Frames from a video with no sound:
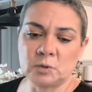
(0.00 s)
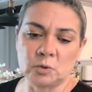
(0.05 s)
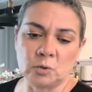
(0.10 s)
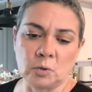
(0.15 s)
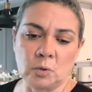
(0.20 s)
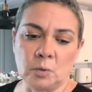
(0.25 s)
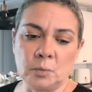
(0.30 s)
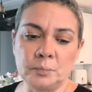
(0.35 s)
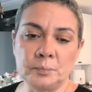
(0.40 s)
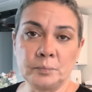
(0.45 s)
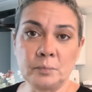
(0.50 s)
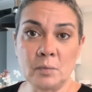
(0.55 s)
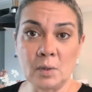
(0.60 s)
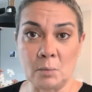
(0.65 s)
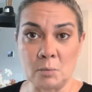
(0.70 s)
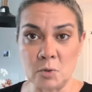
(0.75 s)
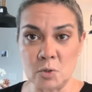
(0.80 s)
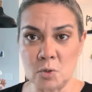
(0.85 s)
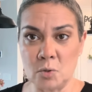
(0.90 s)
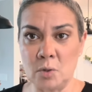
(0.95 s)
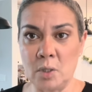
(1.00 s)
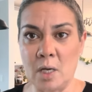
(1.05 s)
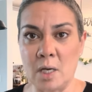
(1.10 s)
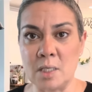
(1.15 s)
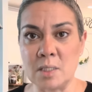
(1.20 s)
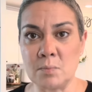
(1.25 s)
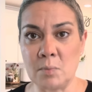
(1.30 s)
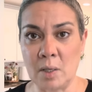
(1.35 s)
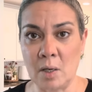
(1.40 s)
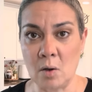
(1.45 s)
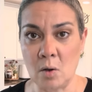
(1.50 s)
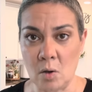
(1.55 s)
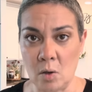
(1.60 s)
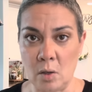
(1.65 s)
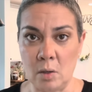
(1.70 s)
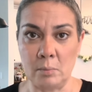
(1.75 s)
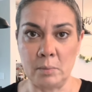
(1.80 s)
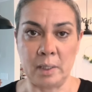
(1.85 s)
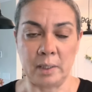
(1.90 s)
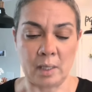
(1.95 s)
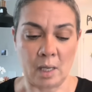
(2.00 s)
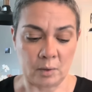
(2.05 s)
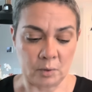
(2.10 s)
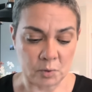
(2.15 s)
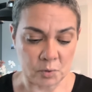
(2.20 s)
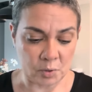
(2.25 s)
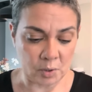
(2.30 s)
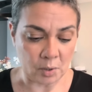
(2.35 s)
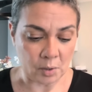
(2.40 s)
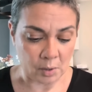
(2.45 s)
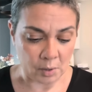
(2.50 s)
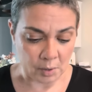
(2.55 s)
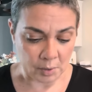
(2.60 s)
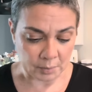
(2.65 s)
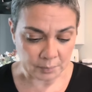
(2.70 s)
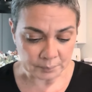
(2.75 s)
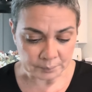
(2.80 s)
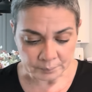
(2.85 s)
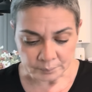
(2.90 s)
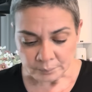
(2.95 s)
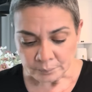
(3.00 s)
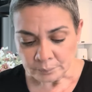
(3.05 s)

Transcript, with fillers: So I'm gonna show you guys my haul, my Dollar Tree haul.